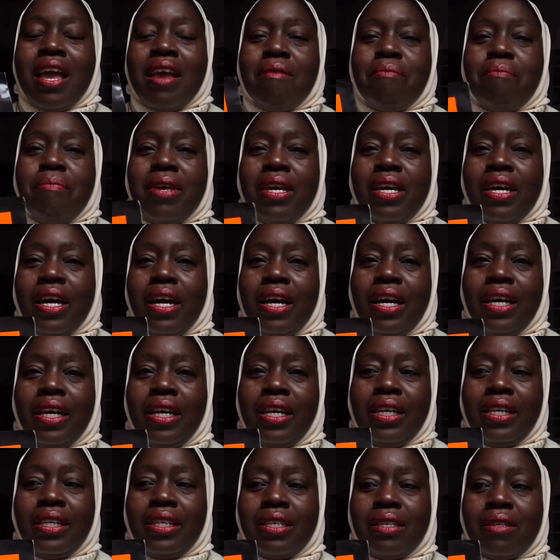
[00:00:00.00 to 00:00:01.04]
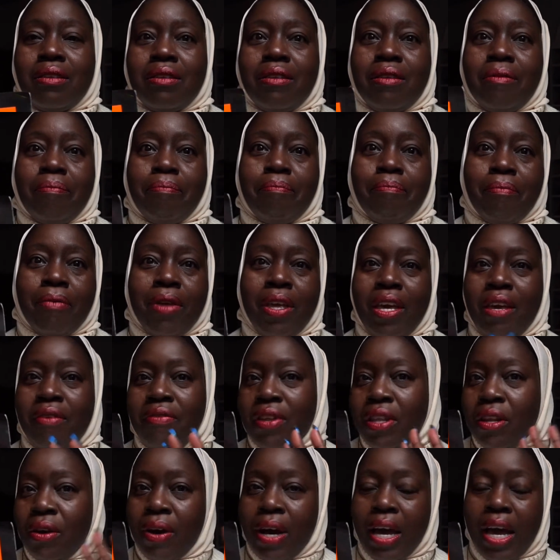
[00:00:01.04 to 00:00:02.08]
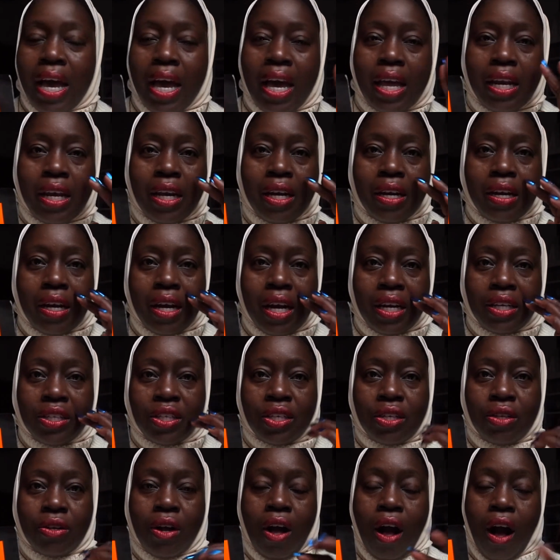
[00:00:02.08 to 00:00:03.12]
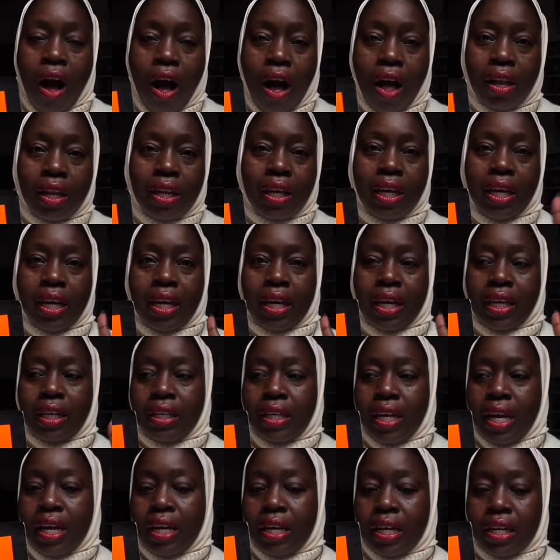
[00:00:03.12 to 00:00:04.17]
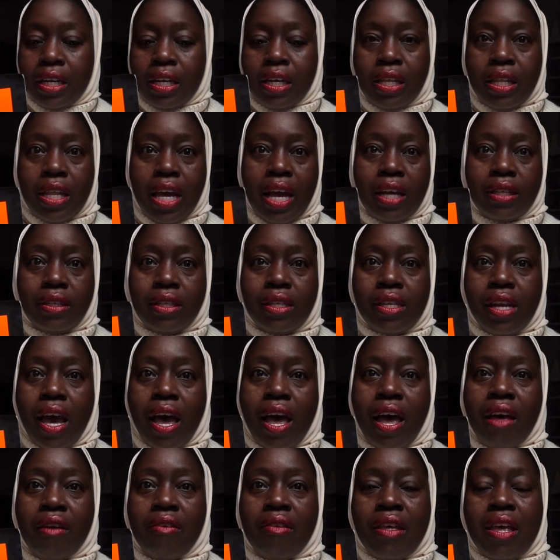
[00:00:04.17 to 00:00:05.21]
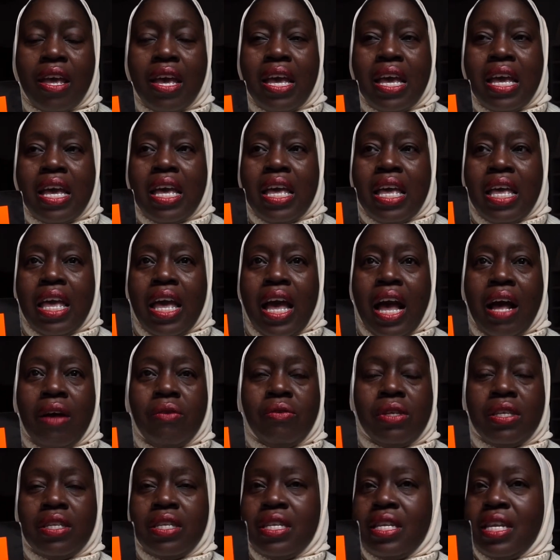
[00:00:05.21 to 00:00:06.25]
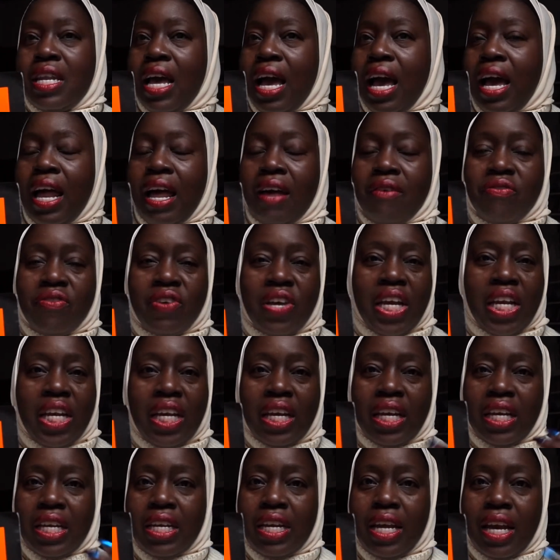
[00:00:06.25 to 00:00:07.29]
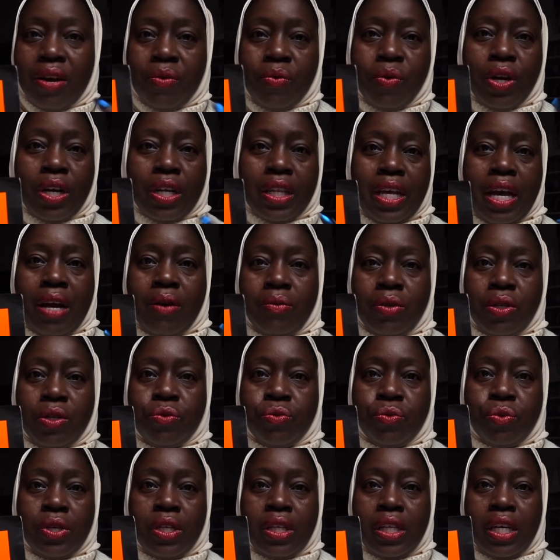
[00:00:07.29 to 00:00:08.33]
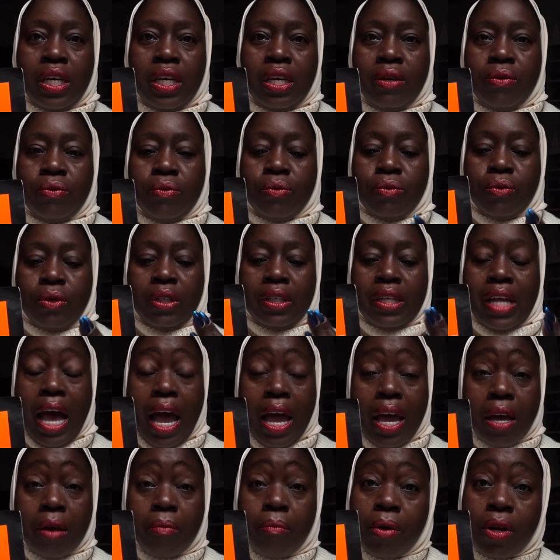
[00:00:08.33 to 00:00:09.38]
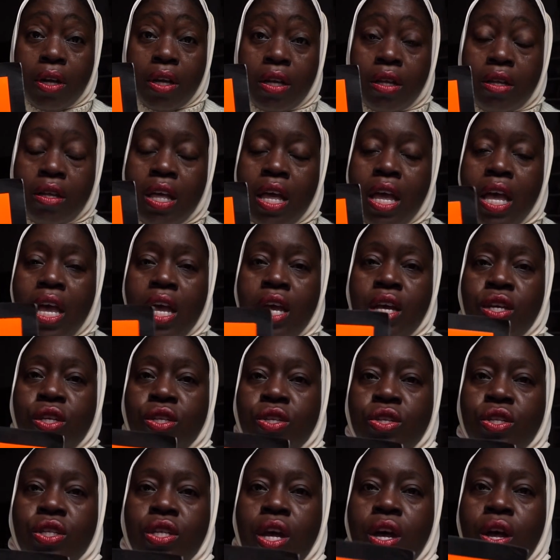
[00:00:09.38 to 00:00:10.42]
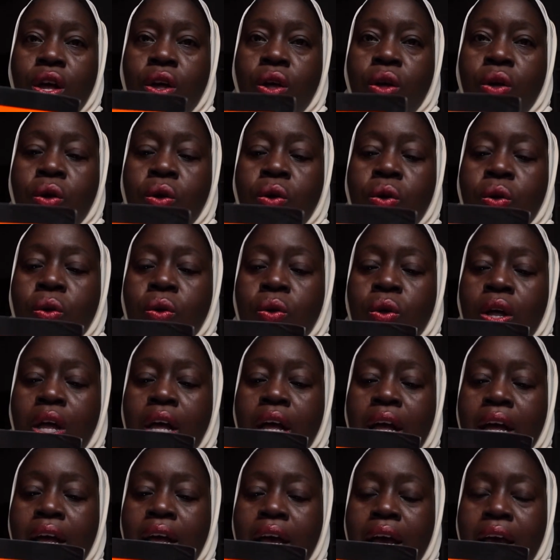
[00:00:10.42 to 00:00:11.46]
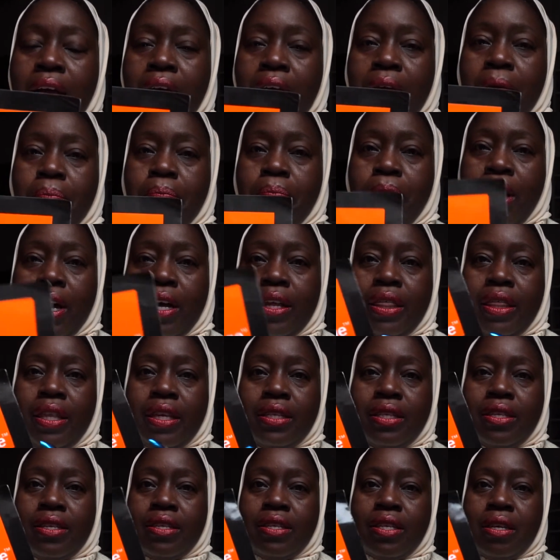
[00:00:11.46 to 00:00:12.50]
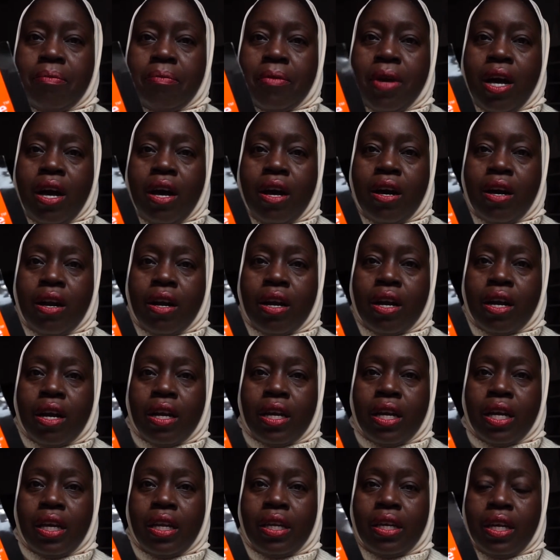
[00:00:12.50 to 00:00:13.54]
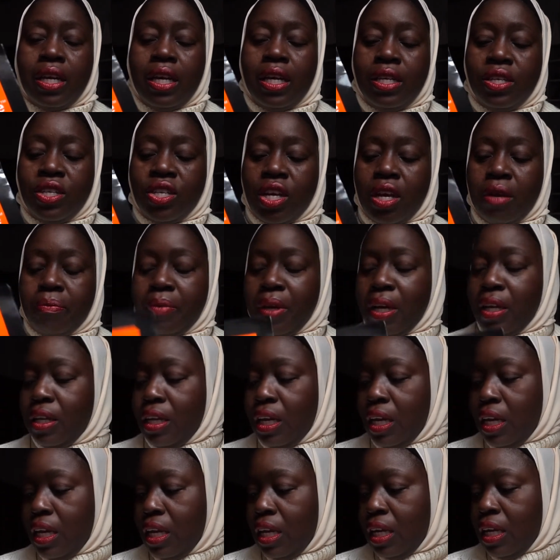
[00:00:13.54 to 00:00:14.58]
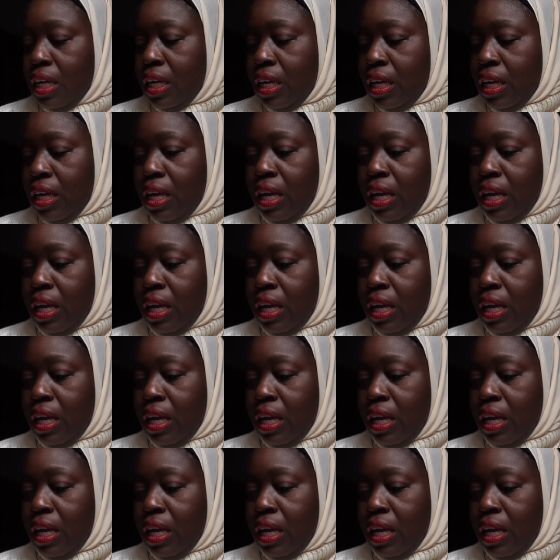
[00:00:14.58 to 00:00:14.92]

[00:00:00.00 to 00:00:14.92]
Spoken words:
because even though I had international calling and data and all that stuff, I was not finding a network that was really reliable. So I bought this SIM card in Egypt, and then